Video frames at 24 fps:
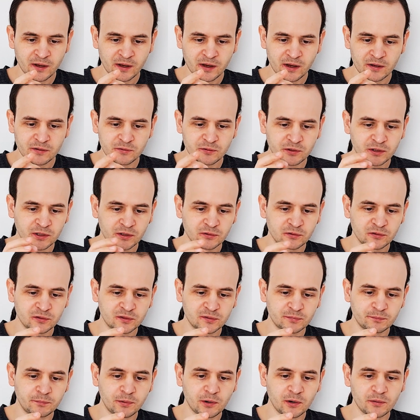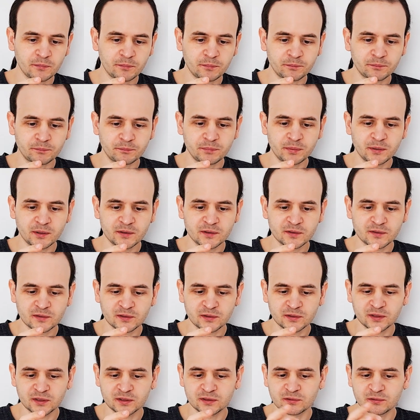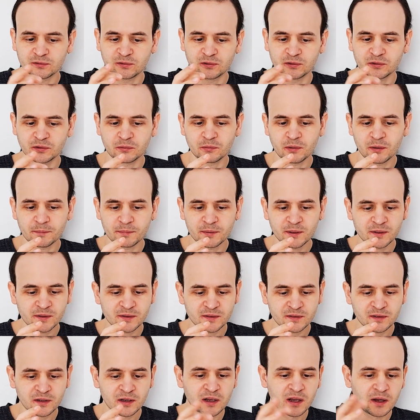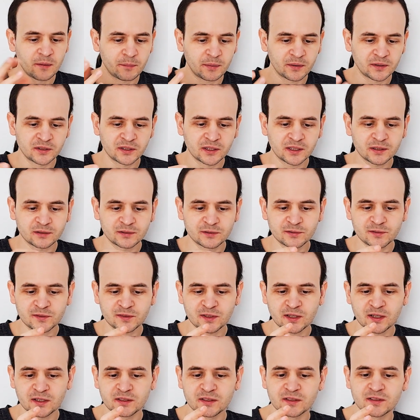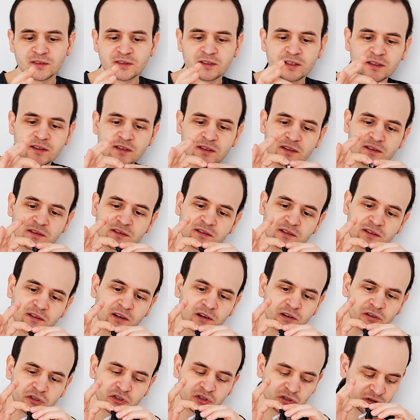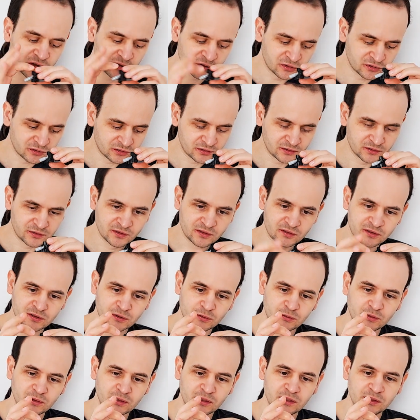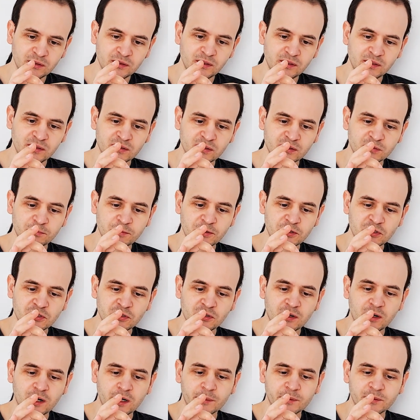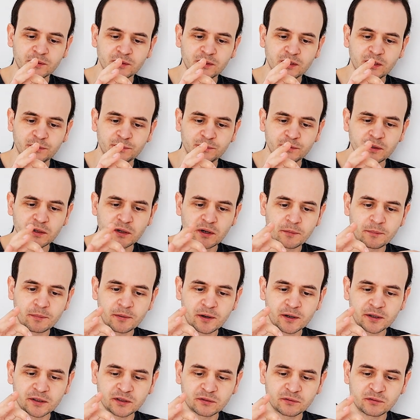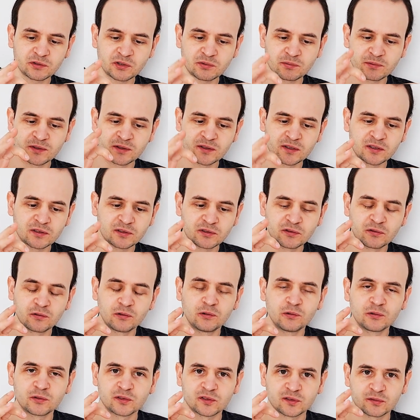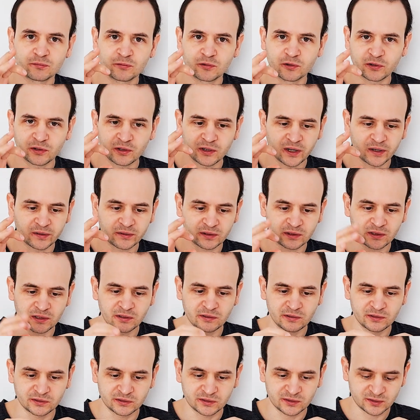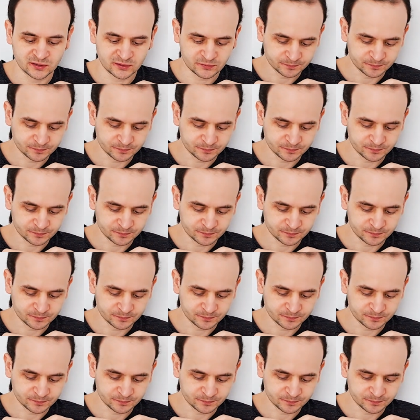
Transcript: and you can use ball pins on it or normal pins, but the negative side is that it's larger, so the suspension arms are further apart, which means that you lose more ground clearance.